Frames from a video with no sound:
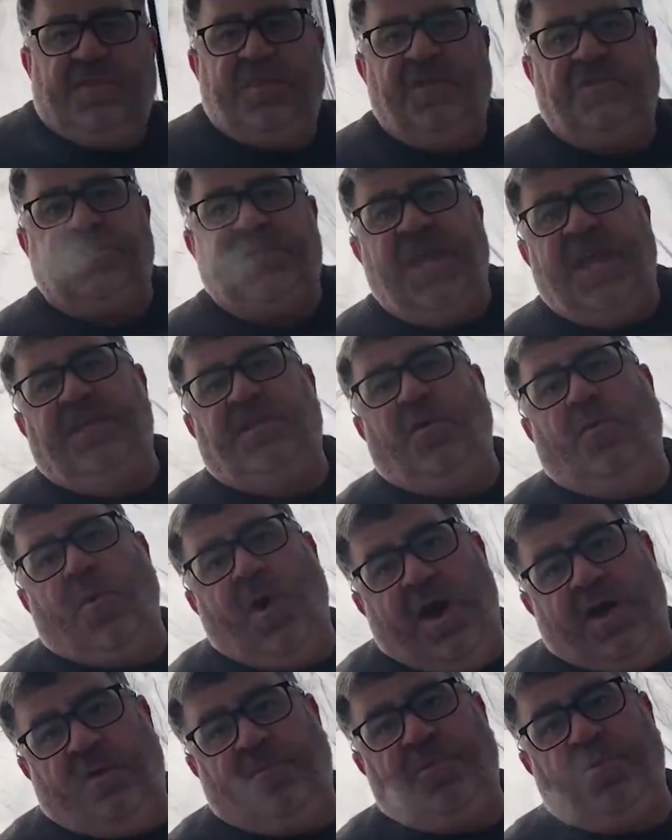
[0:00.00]
They're saying the
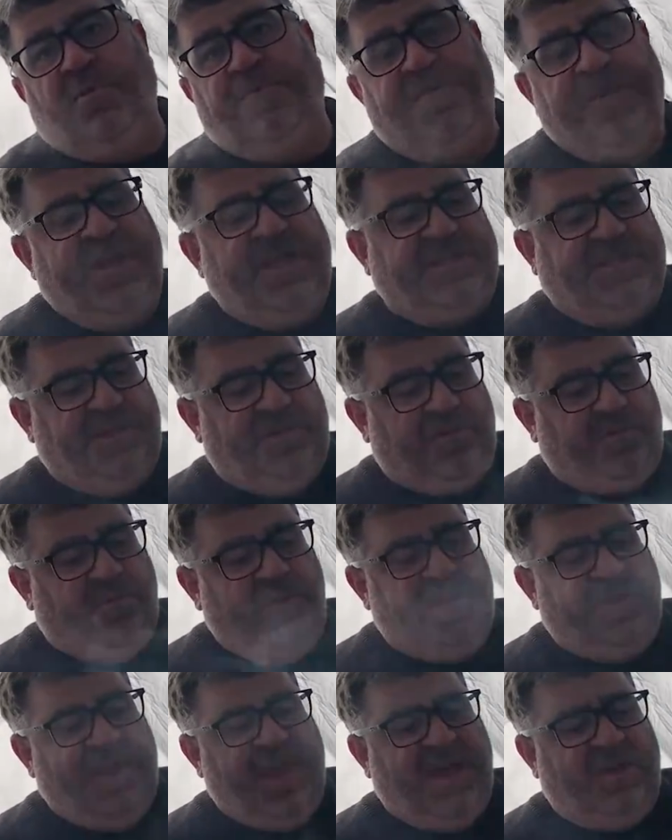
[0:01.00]
waterproofing is a
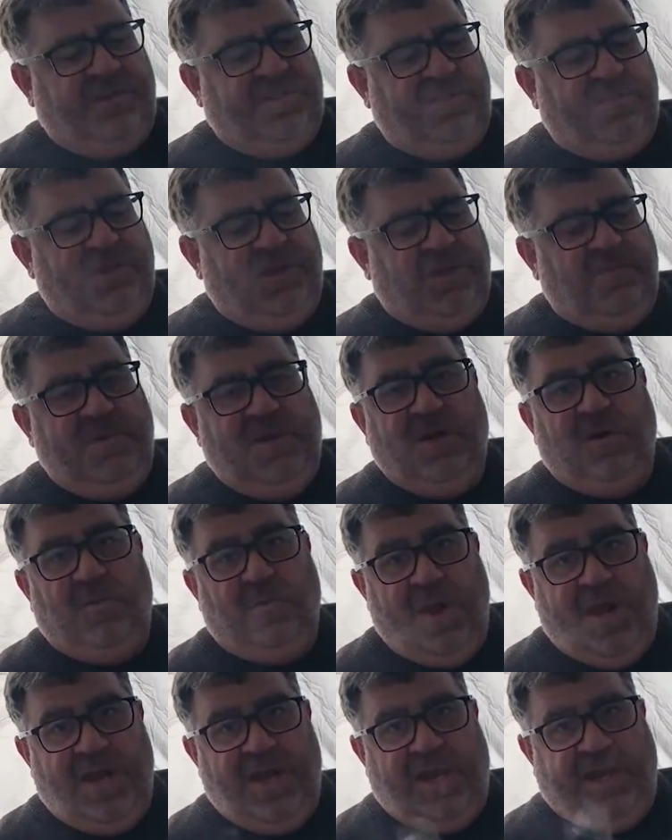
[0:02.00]
3,000 millimeter
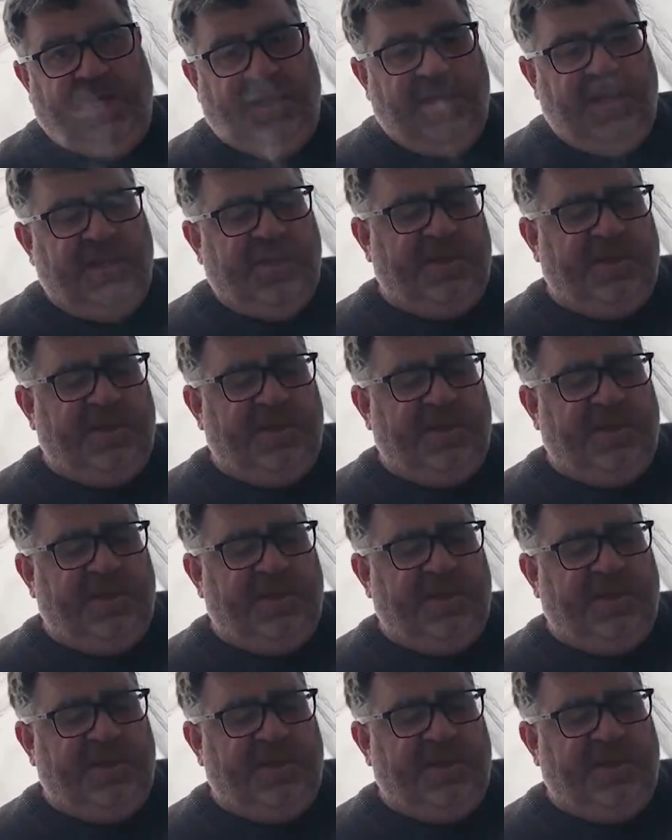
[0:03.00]
rating.